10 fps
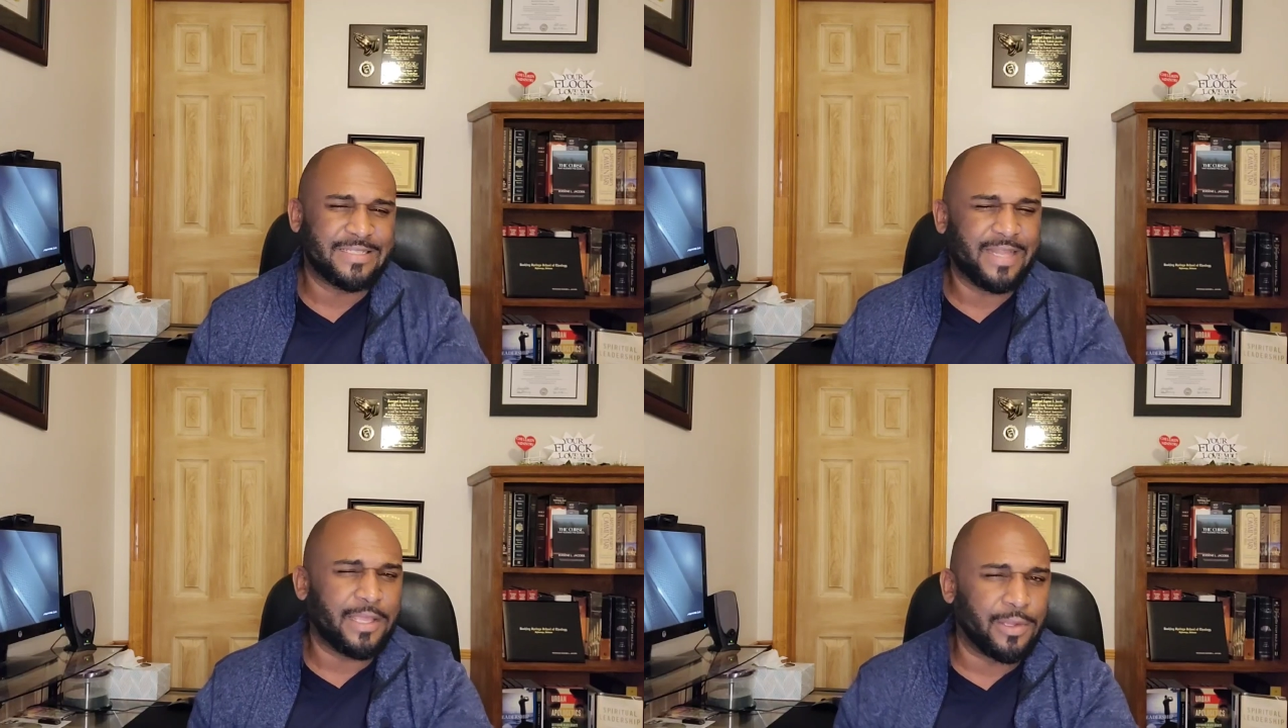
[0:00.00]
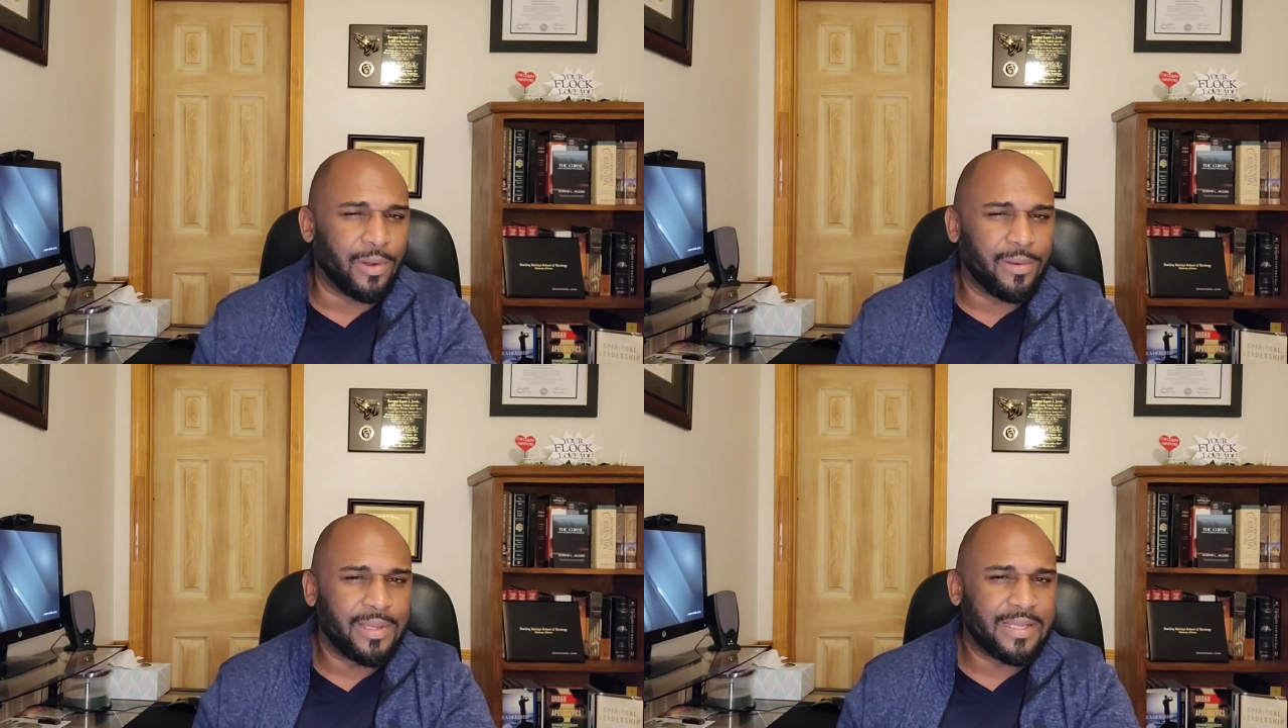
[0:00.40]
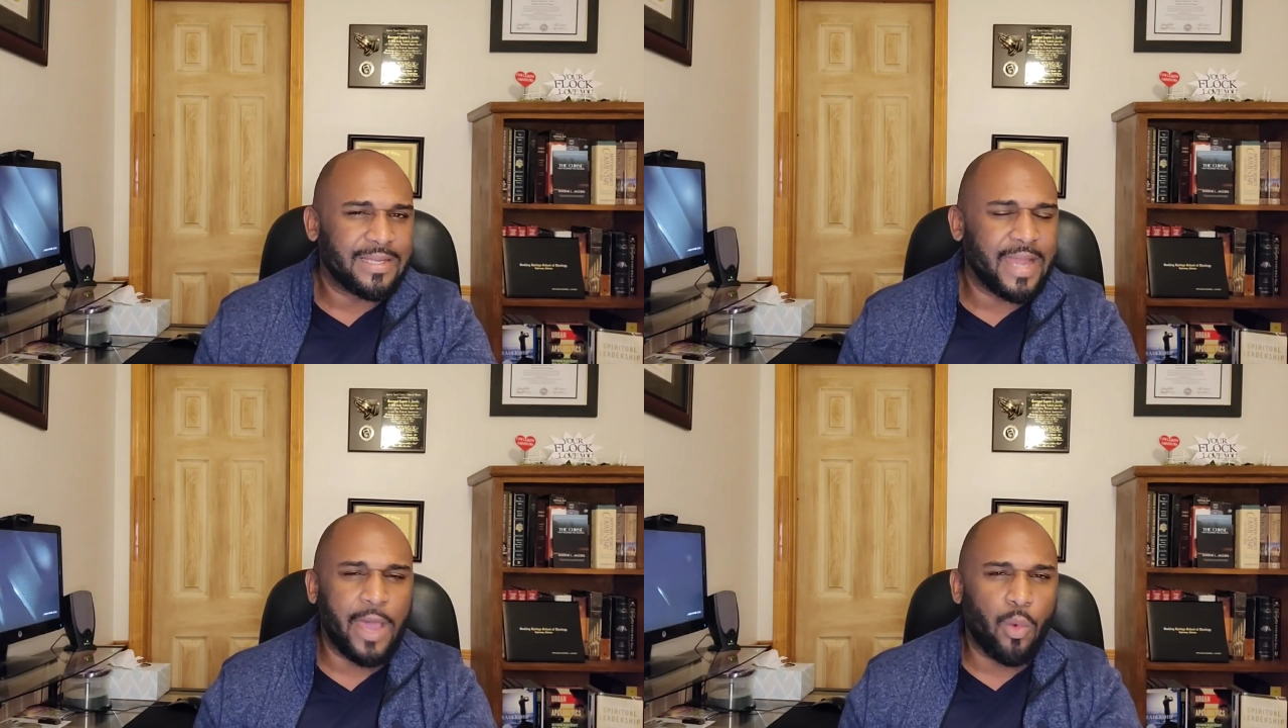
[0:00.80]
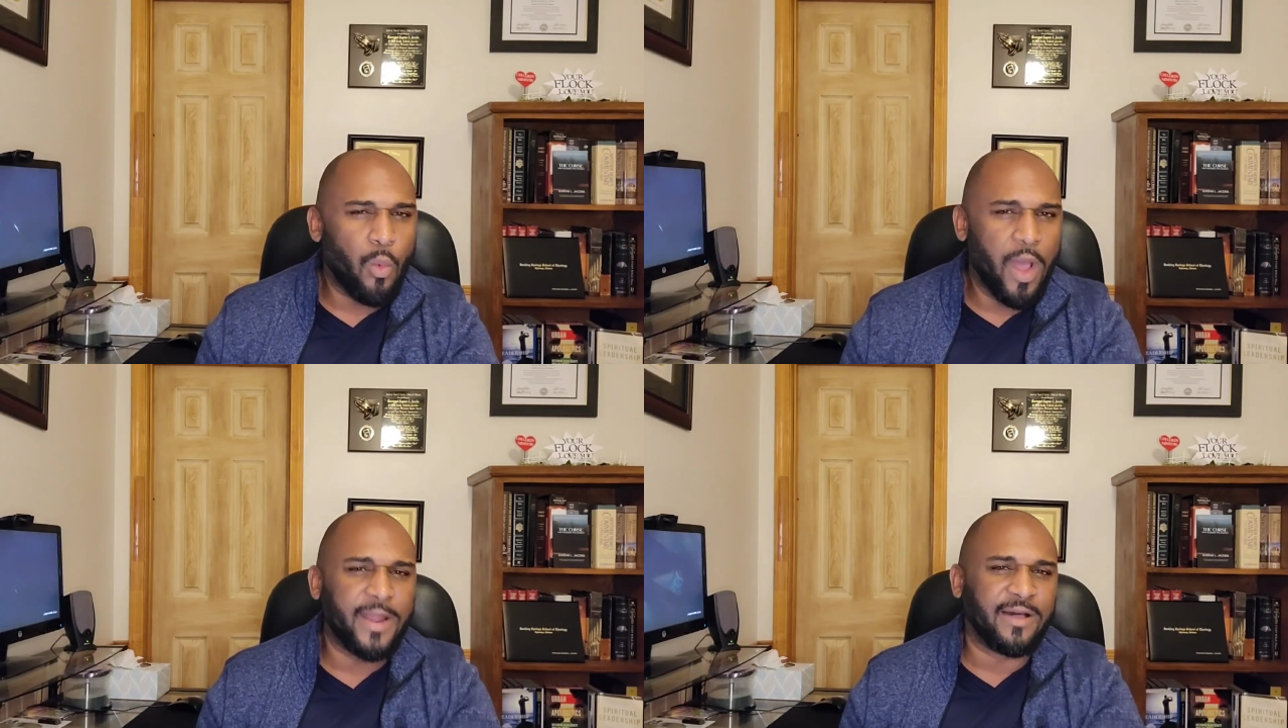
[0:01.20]
still not
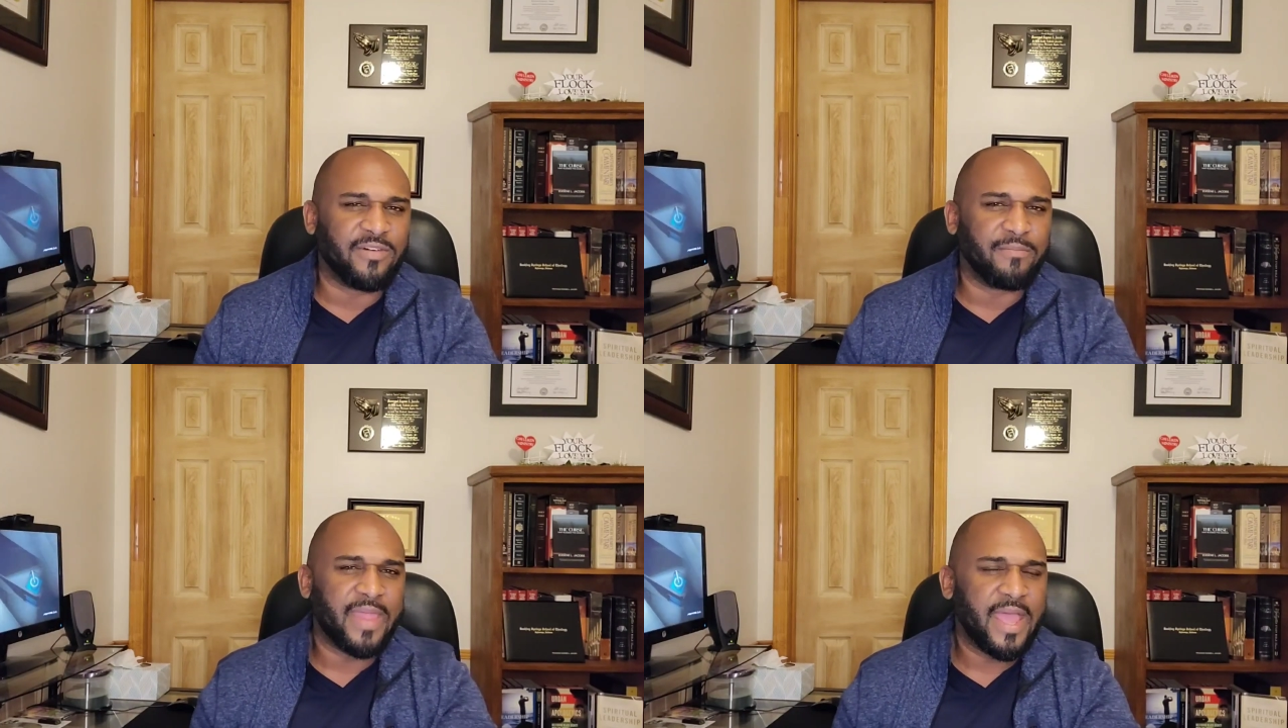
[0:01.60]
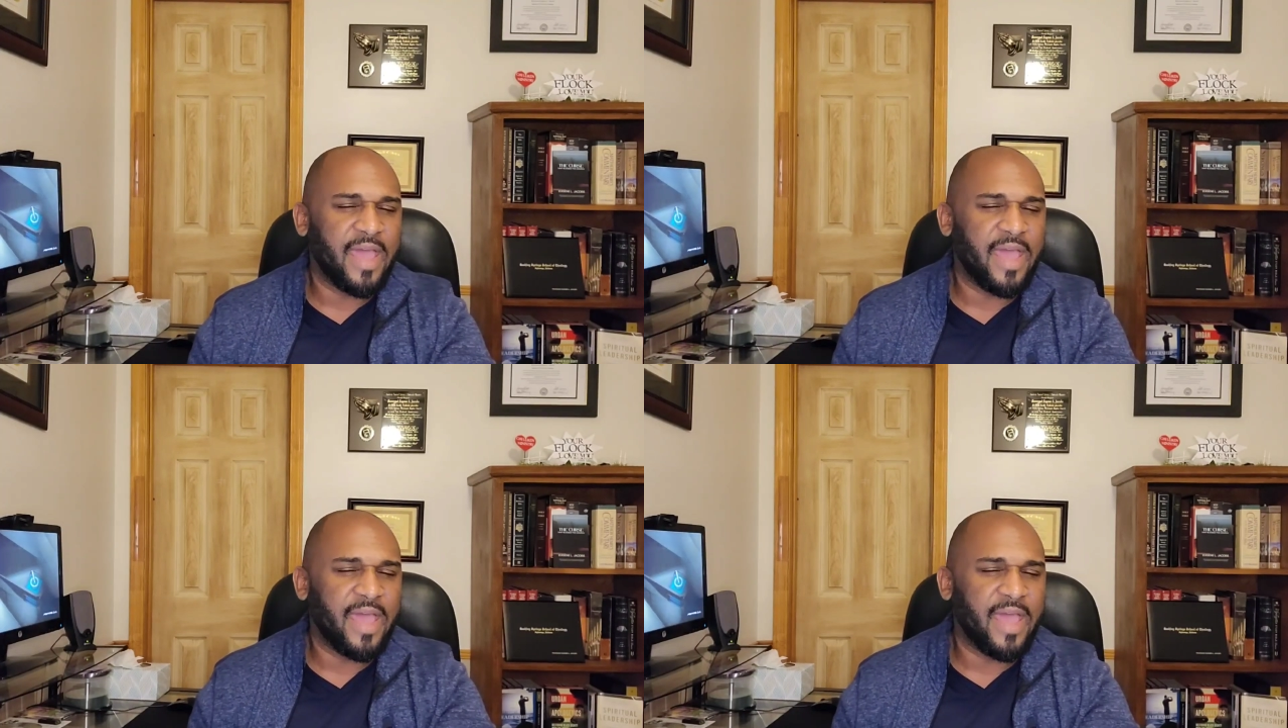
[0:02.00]
one of them